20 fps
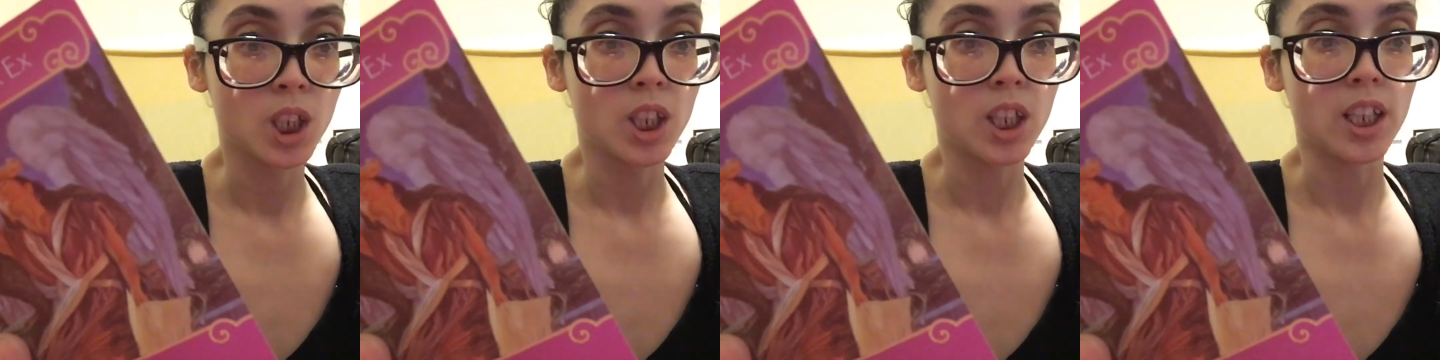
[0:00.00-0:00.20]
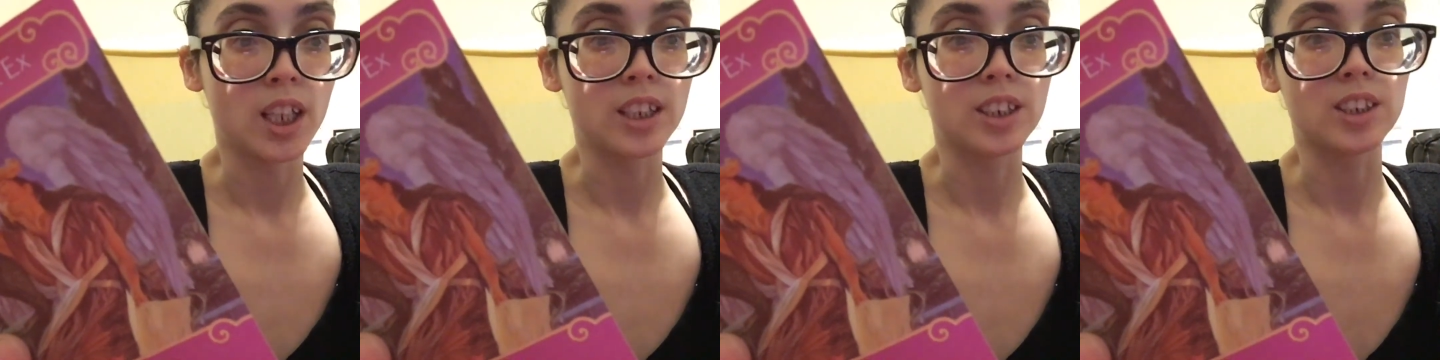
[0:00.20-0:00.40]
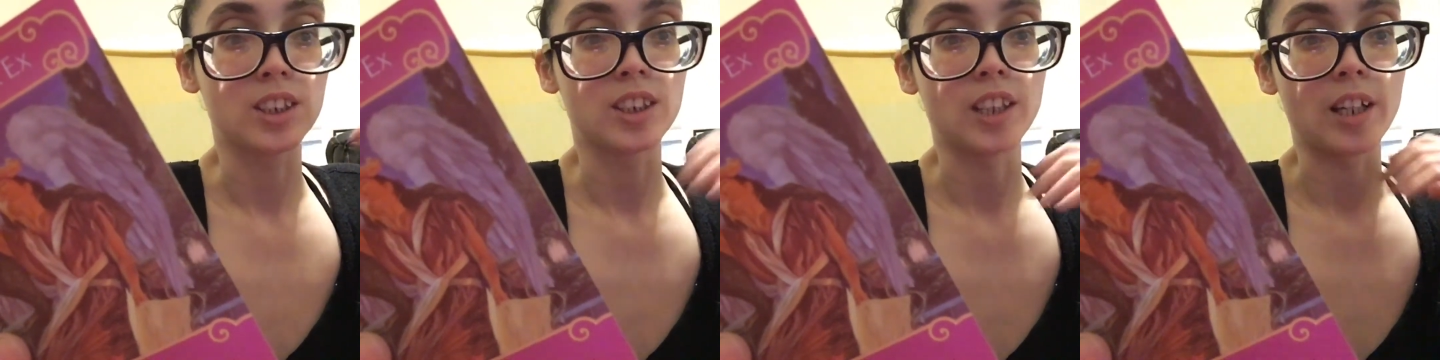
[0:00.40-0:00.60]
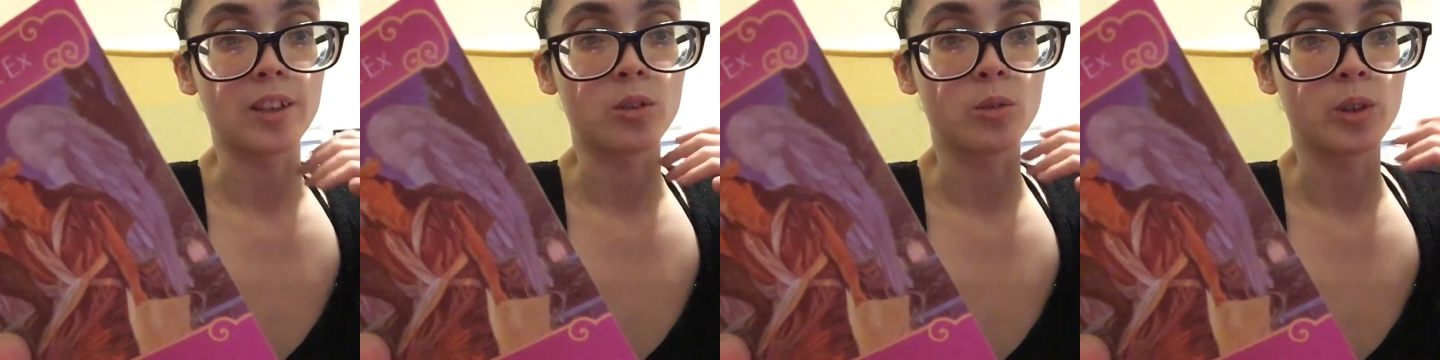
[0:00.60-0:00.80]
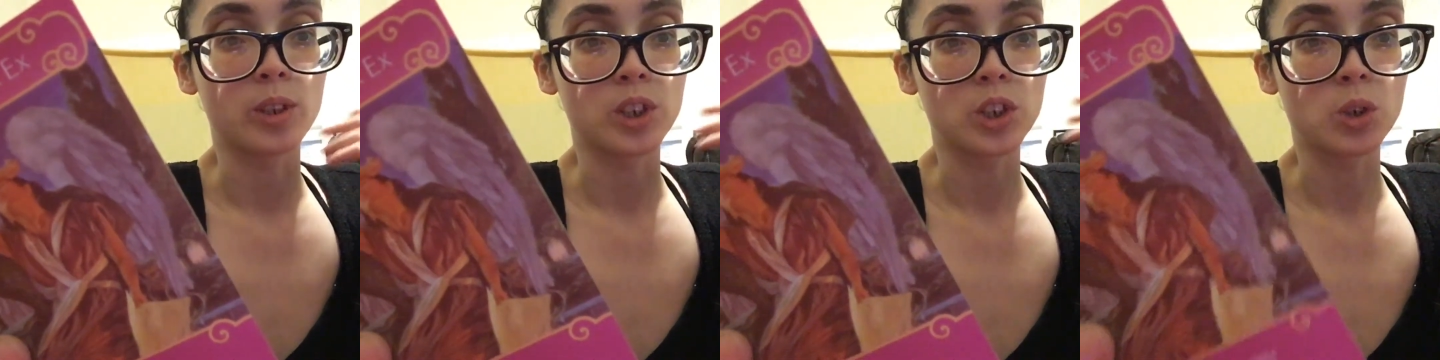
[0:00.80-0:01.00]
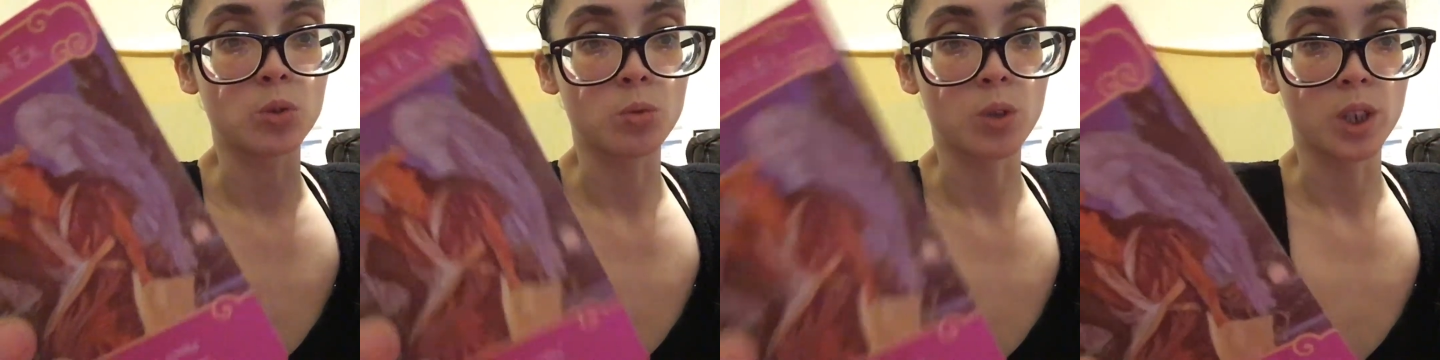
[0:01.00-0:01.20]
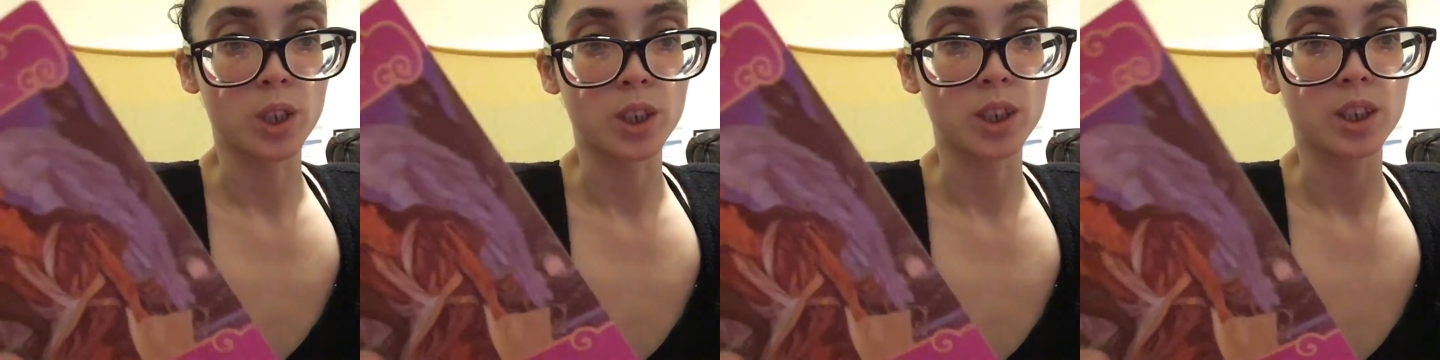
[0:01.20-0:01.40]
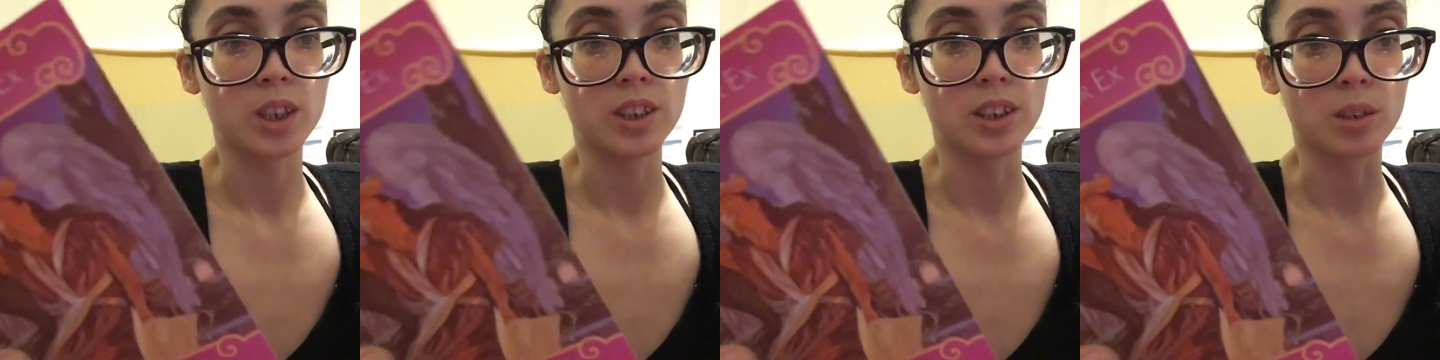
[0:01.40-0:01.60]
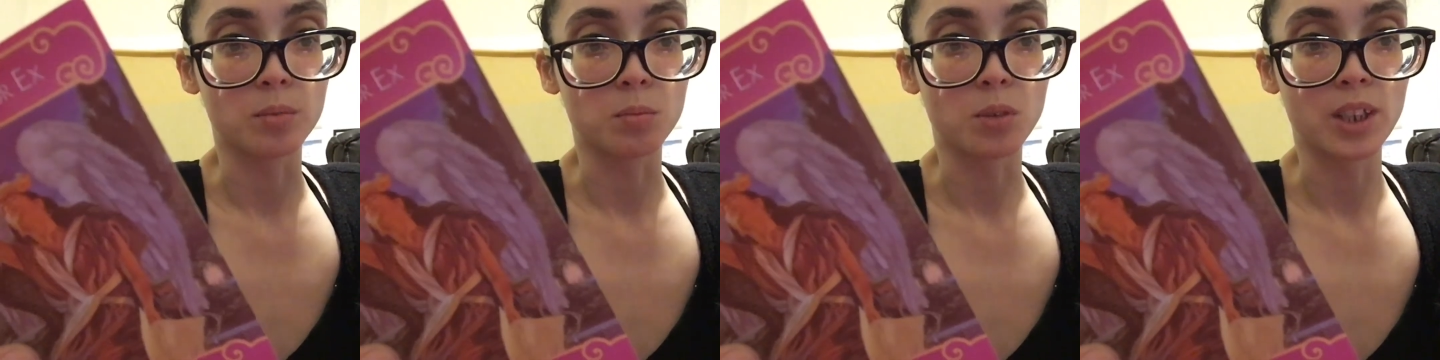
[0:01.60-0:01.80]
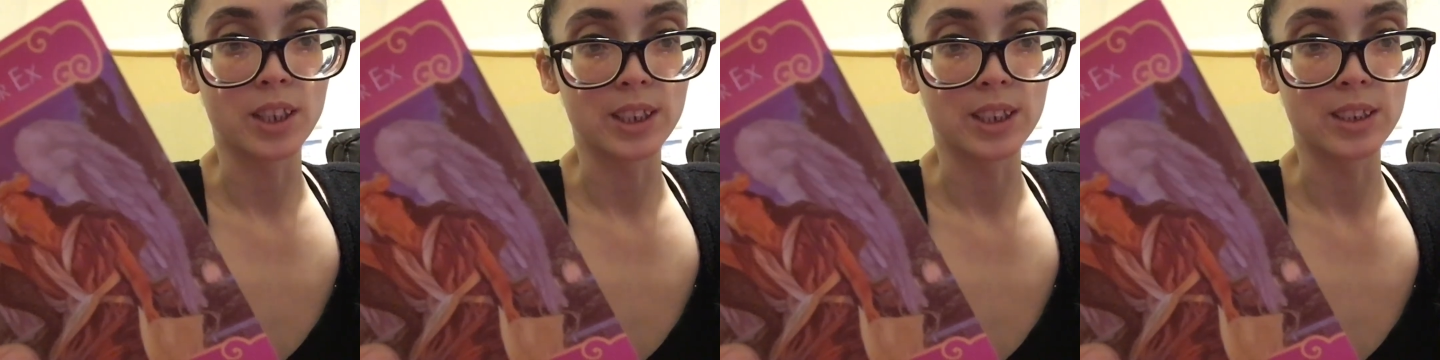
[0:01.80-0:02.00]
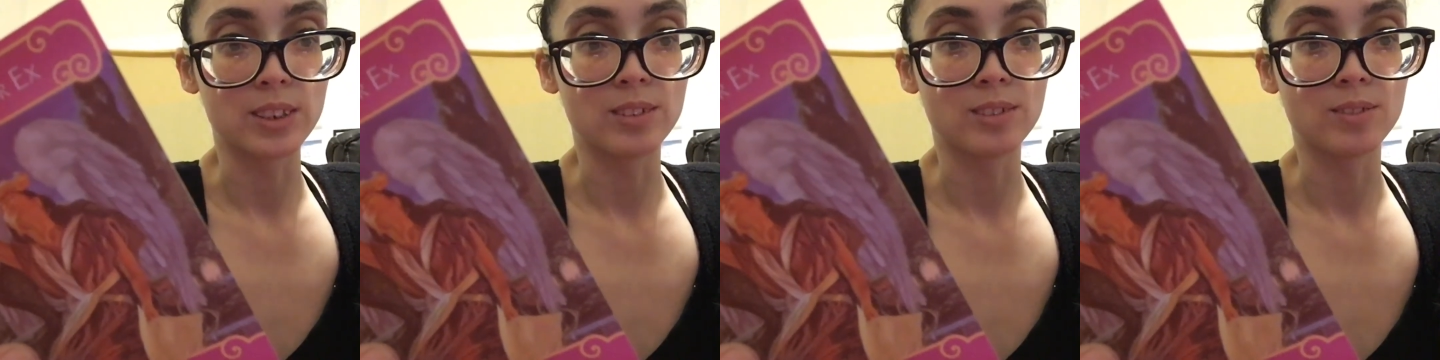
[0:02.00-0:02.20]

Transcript: it's not going to work in the present.